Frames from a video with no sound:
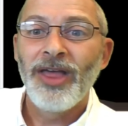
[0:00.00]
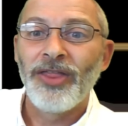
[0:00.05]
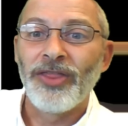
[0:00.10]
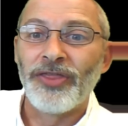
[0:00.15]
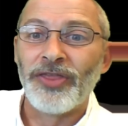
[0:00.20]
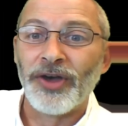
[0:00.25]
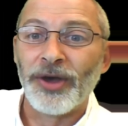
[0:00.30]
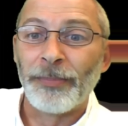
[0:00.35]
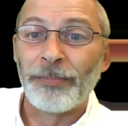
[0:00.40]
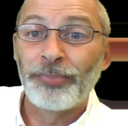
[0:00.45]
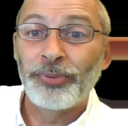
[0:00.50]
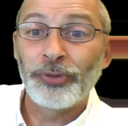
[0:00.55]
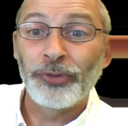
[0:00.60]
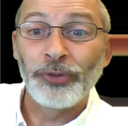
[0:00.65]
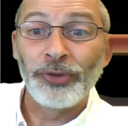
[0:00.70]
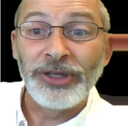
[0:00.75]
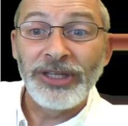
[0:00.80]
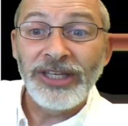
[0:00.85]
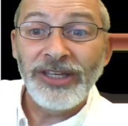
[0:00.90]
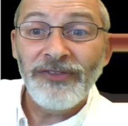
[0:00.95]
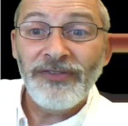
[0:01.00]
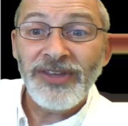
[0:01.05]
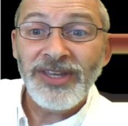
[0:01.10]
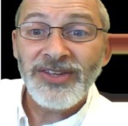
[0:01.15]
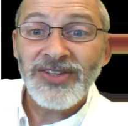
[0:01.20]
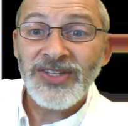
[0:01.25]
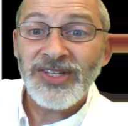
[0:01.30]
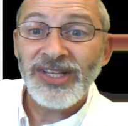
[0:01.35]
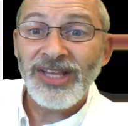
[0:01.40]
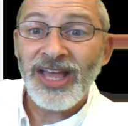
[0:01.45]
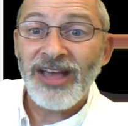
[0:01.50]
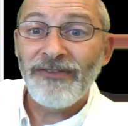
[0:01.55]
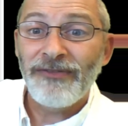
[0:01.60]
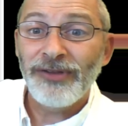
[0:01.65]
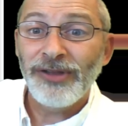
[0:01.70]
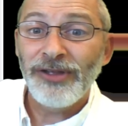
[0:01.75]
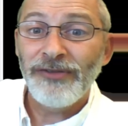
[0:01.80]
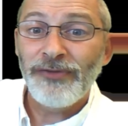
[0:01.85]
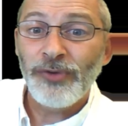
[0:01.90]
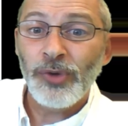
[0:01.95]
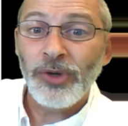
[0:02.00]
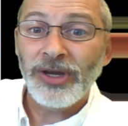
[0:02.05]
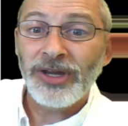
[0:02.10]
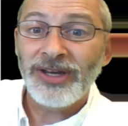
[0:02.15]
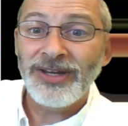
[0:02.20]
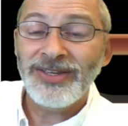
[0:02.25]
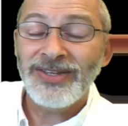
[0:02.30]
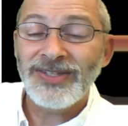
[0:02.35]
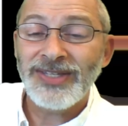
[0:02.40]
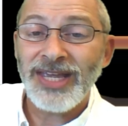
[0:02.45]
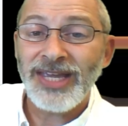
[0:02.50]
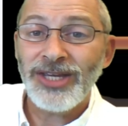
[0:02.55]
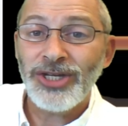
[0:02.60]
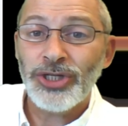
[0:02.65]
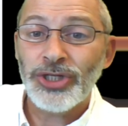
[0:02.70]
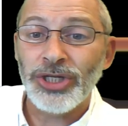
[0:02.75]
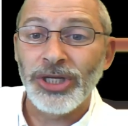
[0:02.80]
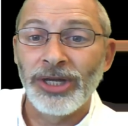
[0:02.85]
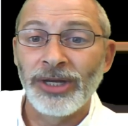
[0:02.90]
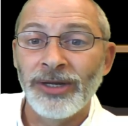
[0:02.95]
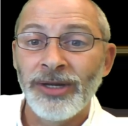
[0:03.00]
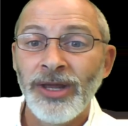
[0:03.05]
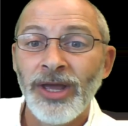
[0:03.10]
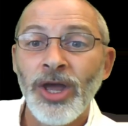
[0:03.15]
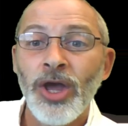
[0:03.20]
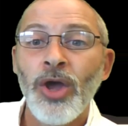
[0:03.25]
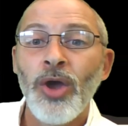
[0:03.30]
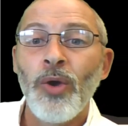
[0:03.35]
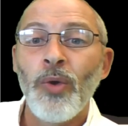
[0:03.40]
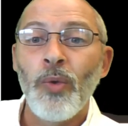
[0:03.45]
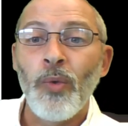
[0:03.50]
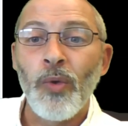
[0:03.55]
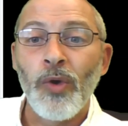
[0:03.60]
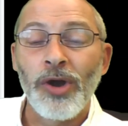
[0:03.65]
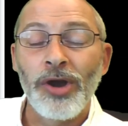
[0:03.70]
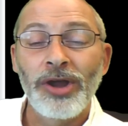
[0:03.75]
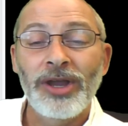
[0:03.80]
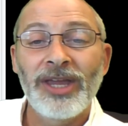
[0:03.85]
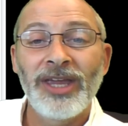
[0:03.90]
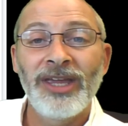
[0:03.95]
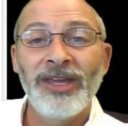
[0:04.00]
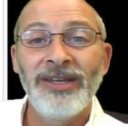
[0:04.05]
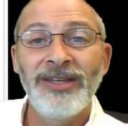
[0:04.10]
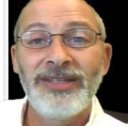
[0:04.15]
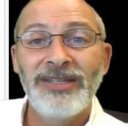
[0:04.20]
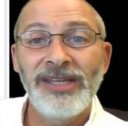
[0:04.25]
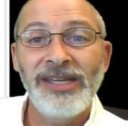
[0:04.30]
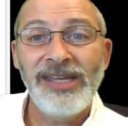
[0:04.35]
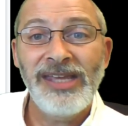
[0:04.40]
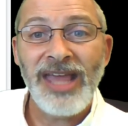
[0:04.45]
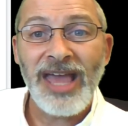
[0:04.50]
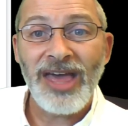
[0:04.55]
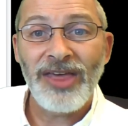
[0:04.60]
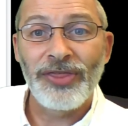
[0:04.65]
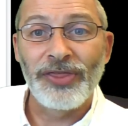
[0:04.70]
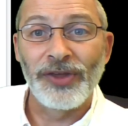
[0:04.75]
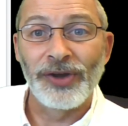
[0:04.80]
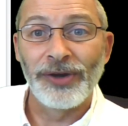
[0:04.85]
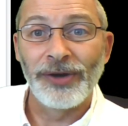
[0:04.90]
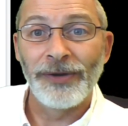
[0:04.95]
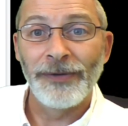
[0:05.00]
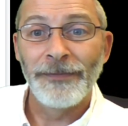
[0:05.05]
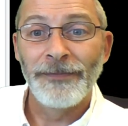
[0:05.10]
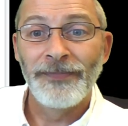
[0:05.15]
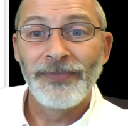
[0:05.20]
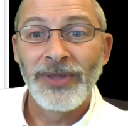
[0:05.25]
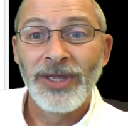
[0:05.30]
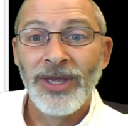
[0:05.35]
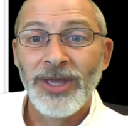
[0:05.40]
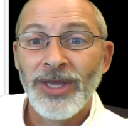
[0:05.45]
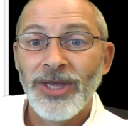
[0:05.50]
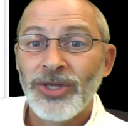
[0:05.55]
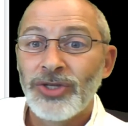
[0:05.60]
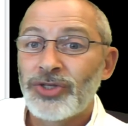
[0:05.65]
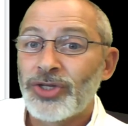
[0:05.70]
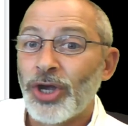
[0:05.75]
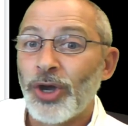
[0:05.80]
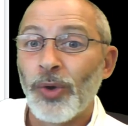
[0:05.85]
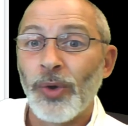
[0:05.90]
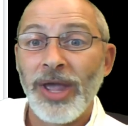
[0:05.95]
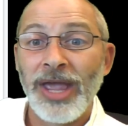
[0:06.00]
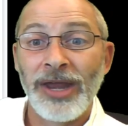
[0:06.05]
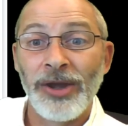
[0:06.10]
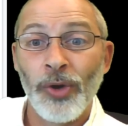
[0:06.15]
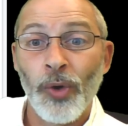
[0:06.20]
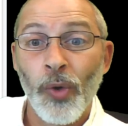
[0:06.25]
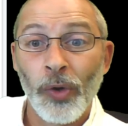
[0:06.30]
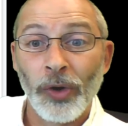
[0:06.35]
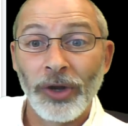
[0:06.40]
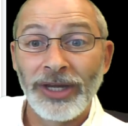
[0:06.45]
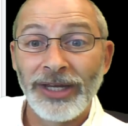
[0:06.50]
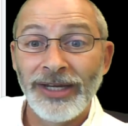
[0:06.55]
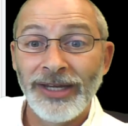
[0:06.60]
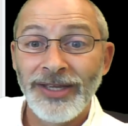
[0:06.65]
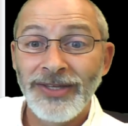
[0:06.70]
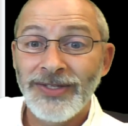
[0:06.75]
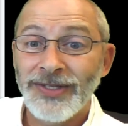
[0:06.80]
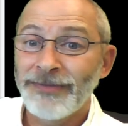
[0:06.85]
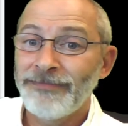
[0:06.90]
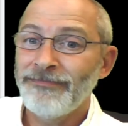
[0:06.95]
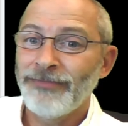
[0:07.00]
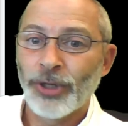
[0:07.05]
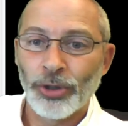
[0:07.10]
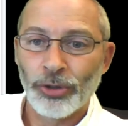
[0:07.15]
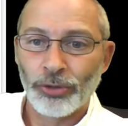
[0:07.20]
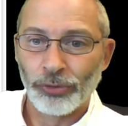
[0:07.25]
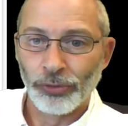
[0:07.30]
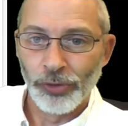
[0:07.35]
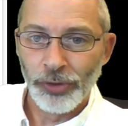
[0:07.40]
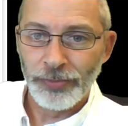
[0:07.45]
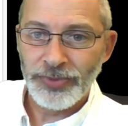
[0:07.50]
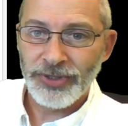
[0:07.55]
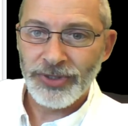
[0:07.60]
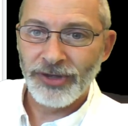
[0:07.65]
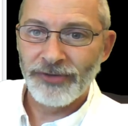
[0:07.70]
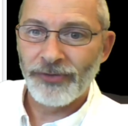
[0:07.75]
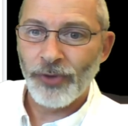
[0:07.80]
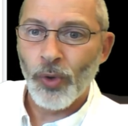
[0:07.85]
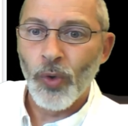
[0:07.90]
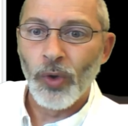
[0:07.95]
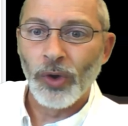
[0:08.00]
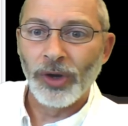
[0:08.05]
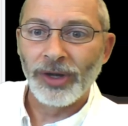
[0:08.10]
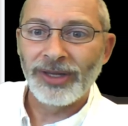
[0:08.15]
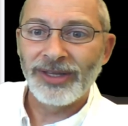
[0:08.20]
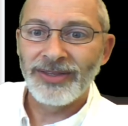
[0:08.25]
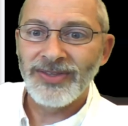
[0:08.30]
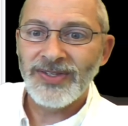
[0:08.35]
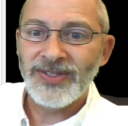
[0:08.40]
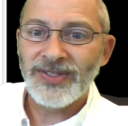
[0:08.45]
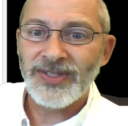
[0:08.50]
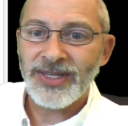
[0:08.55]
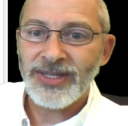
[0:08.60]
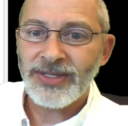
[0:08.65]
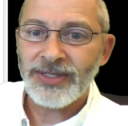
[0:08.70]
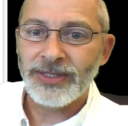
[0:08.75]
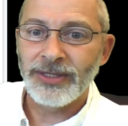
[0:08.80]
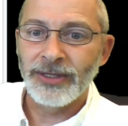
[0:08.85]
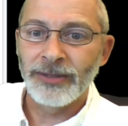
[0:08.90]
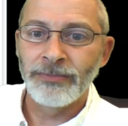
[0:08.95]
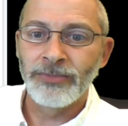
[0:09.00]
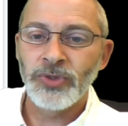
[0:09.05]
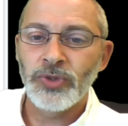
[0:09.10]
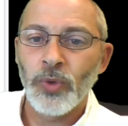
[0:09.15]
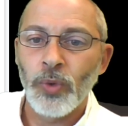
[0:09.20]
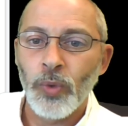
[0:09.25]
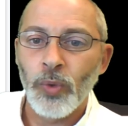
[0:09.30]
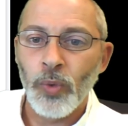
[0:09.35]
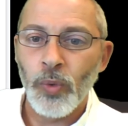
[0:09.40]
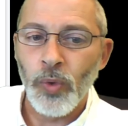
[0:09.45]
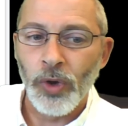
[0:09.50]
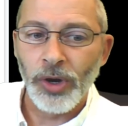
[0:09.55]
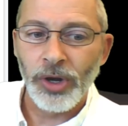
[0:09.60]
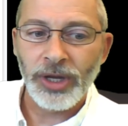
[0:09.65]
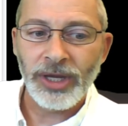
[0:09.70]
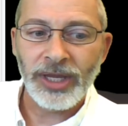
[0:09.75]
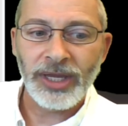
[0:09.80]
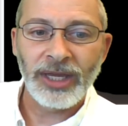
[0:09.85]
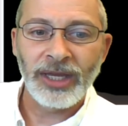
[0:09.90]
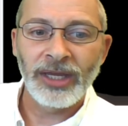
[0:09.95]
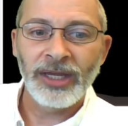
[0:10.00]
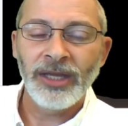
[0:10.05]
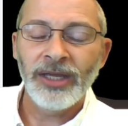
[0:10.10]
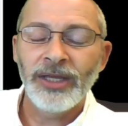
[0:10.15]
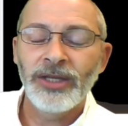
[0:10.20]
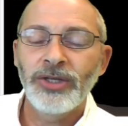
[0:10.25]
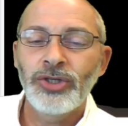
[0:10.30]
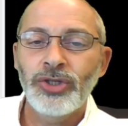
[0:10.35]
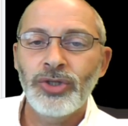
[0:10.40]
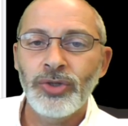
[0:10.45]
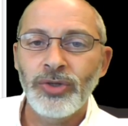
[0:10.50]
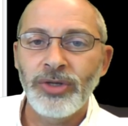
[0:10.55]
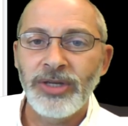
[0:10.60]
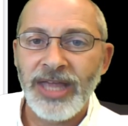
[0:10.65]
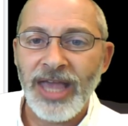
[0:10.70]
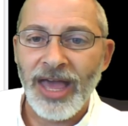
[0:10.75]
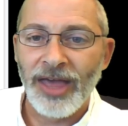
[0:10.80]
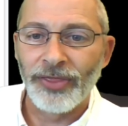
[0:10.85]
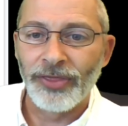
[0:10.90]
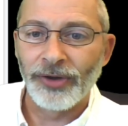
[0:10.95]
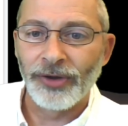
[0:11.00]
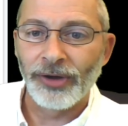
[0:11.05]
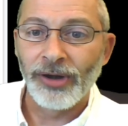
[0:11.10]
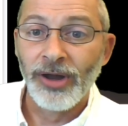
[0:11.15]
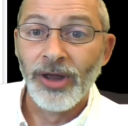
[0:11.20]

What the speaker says: the previous level of organization working together. So, an organism, groups of organ systems working together.